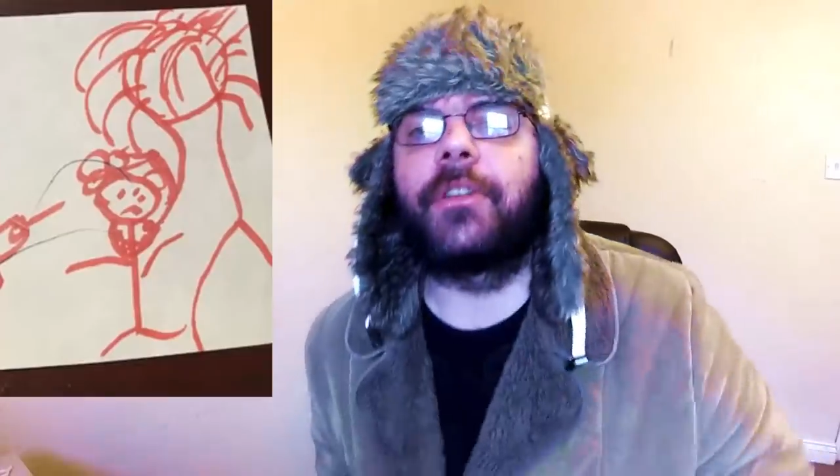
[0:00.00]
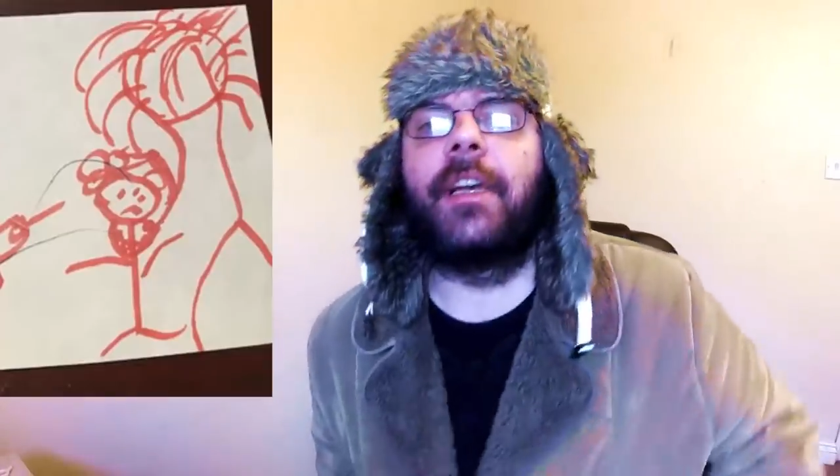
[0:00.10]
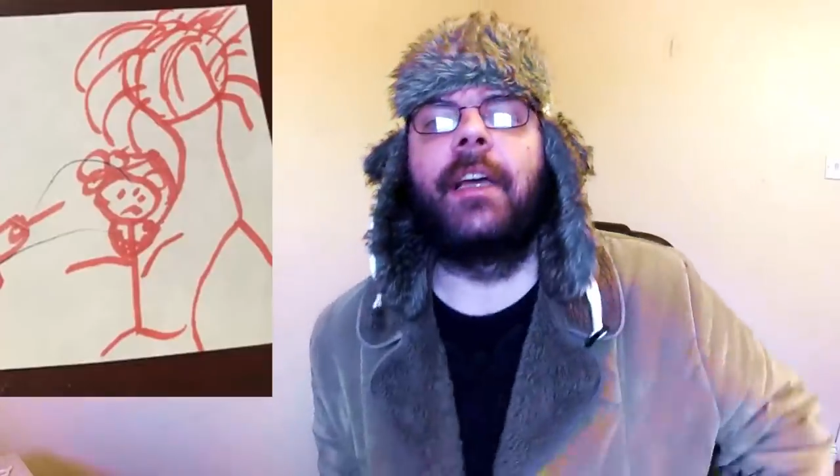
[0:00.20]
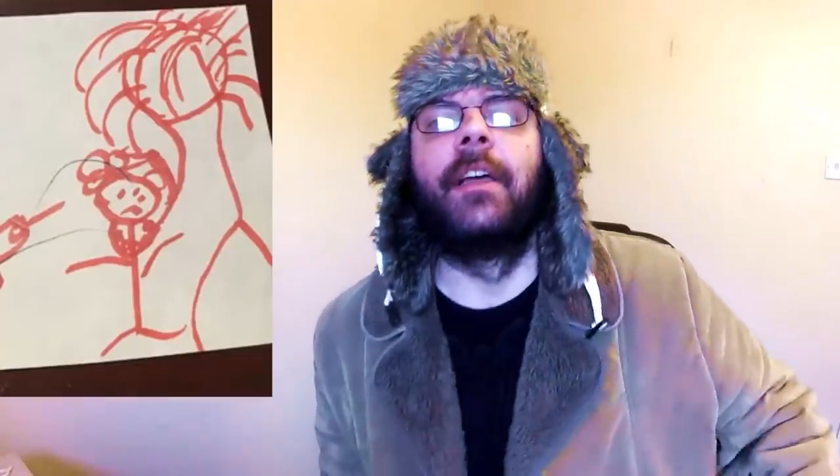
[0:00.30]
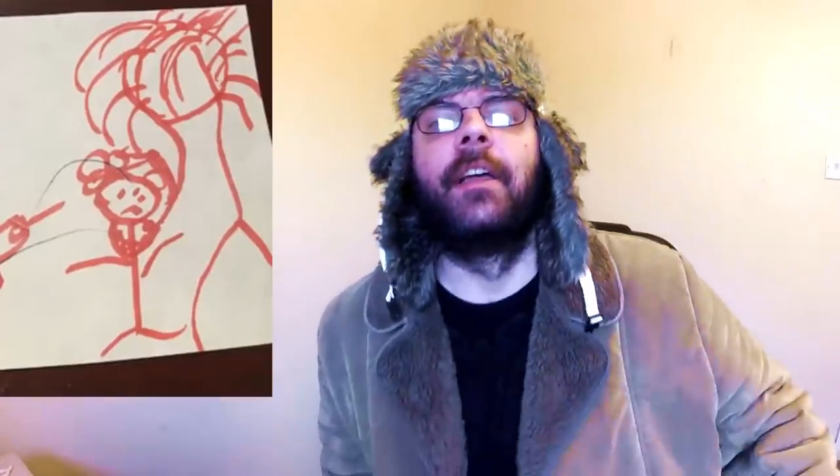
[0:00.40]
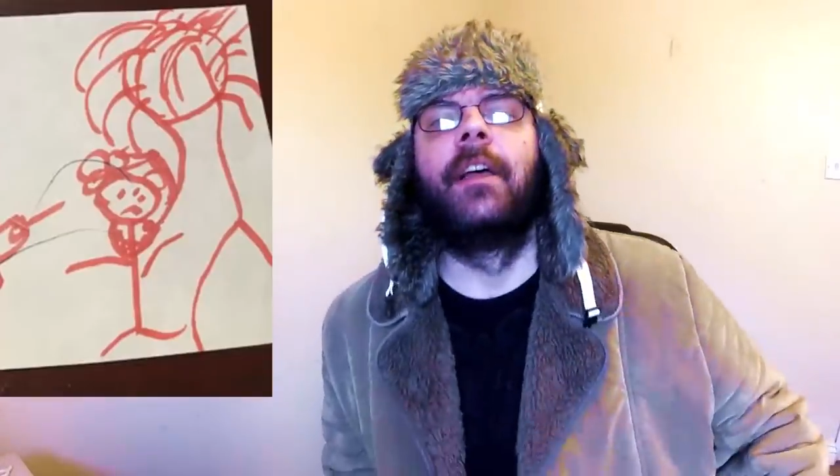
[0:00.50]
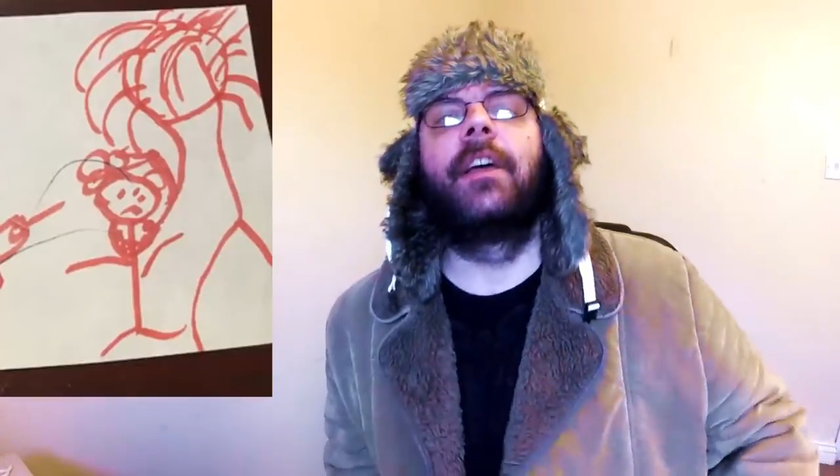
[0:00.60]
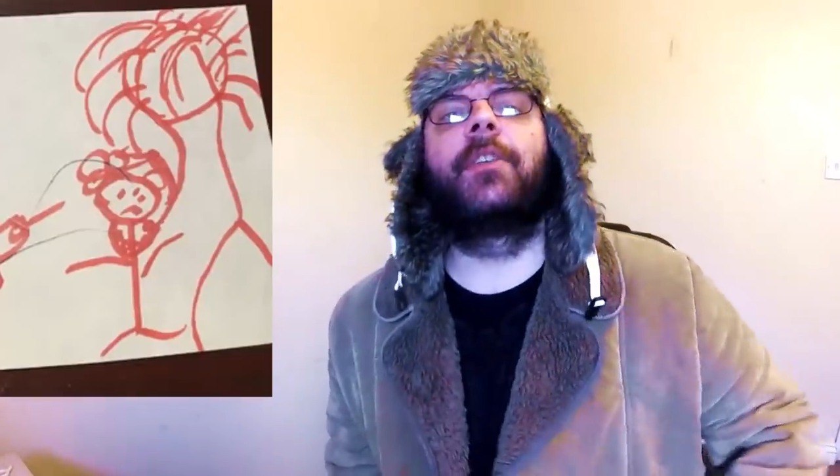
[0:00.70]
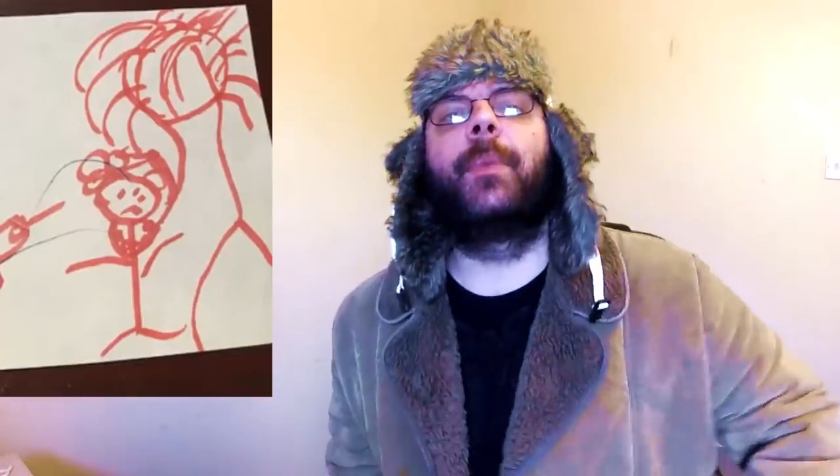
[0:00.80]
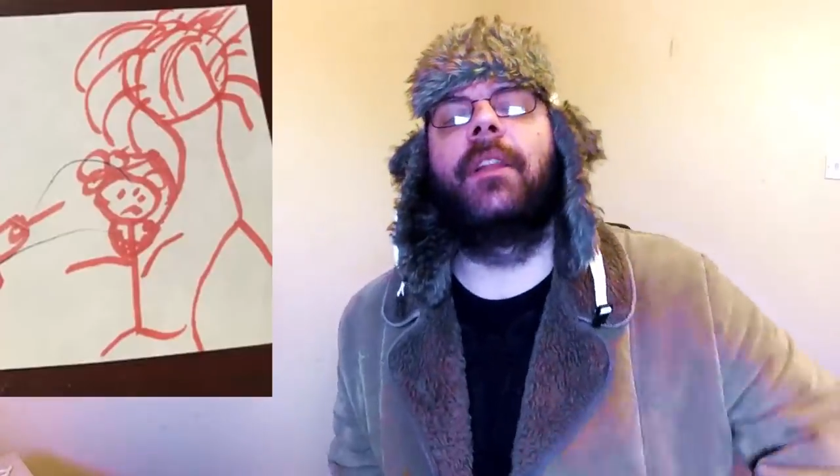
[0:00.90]
would say,
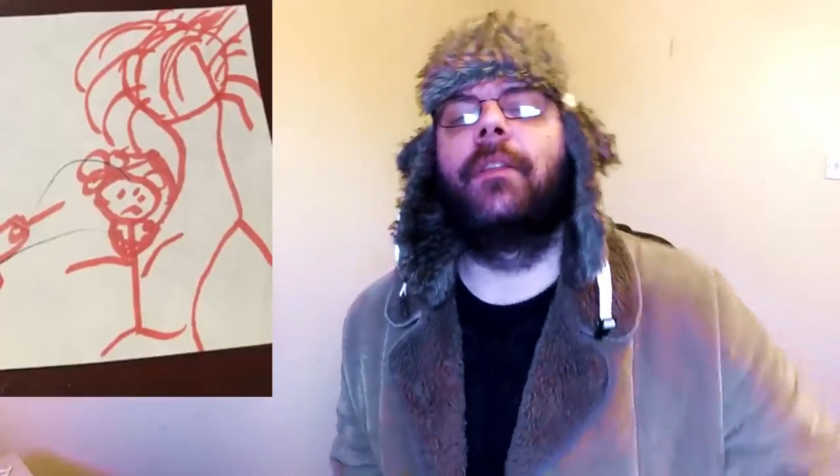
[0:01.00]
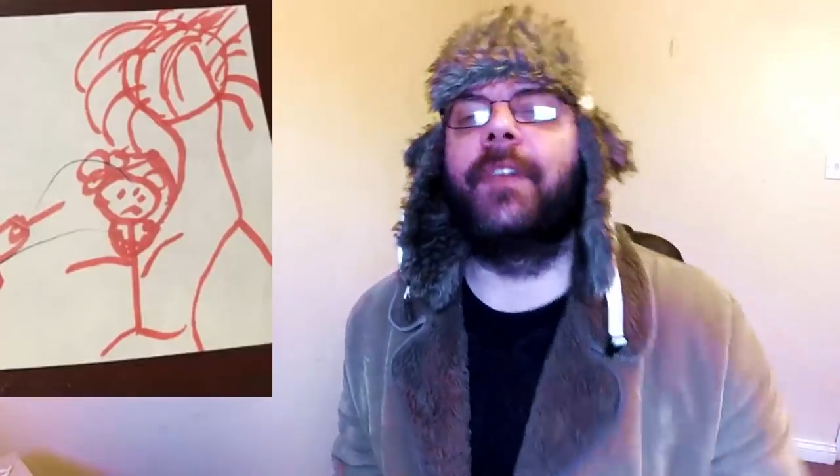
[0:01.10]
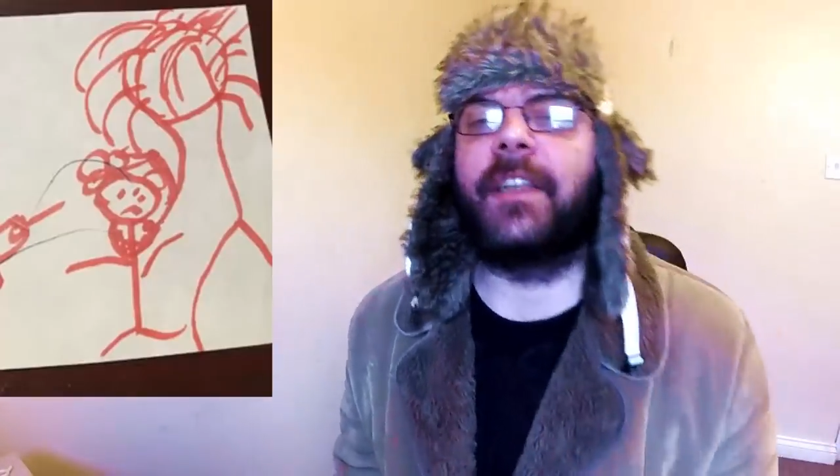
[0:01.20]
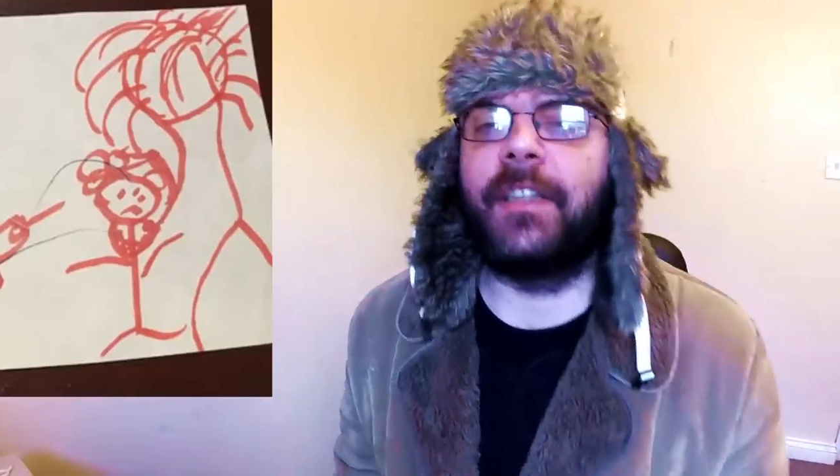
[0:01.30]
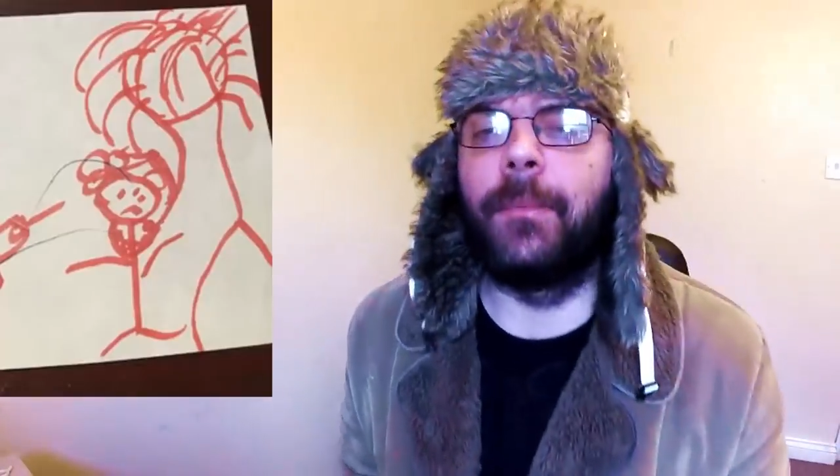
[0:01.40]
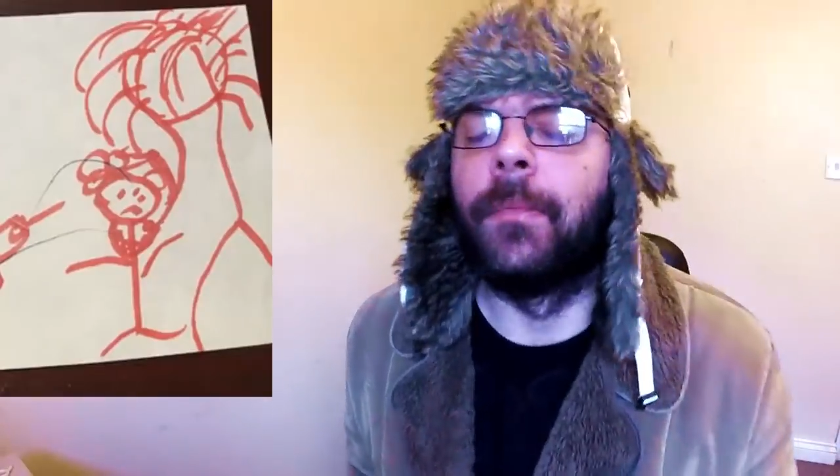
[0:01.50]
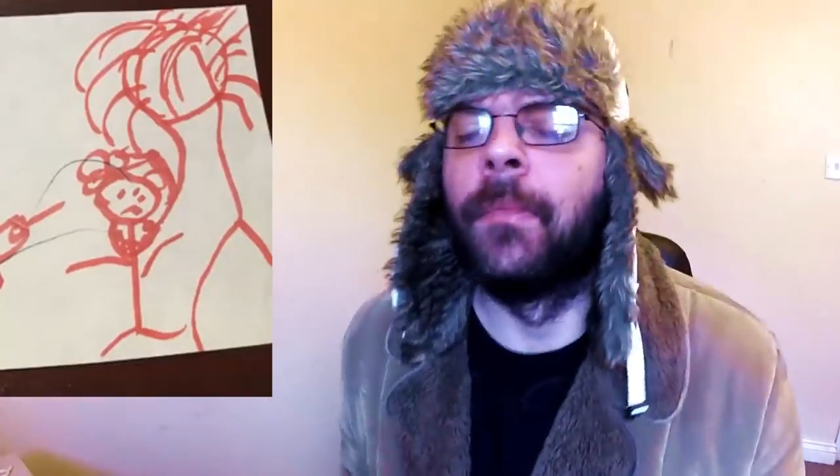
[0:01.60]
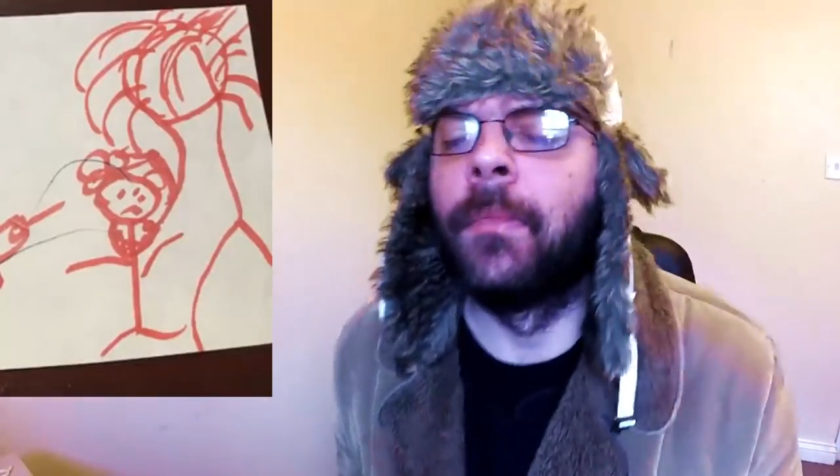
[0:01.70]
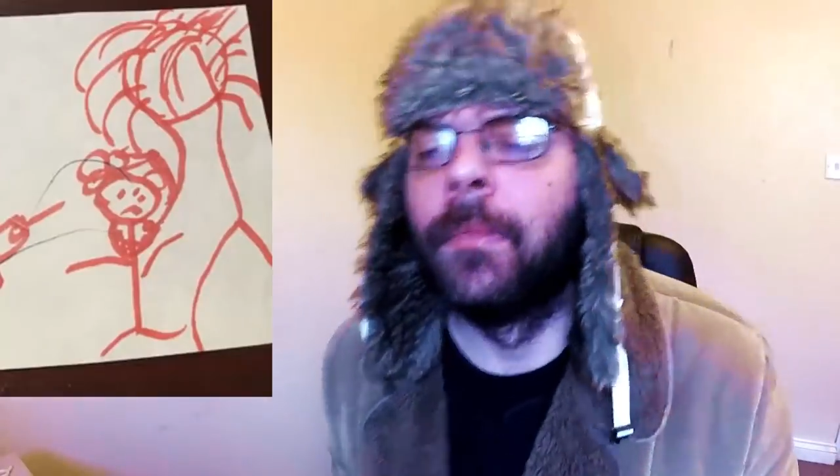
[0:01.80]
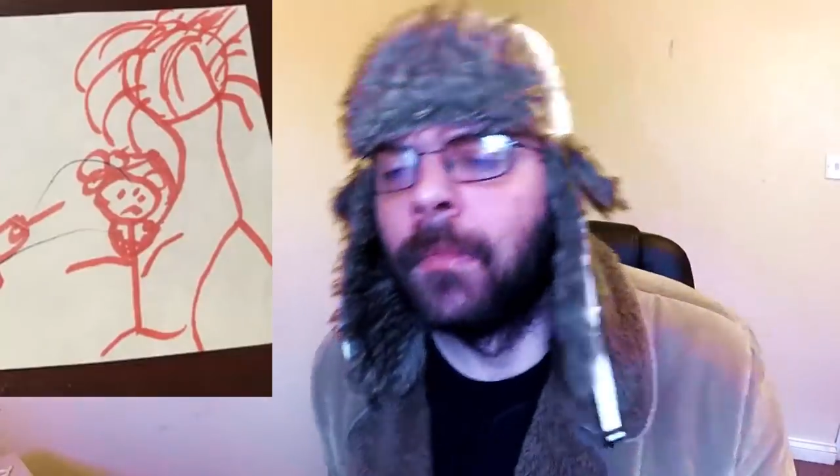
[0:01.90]
has been the victim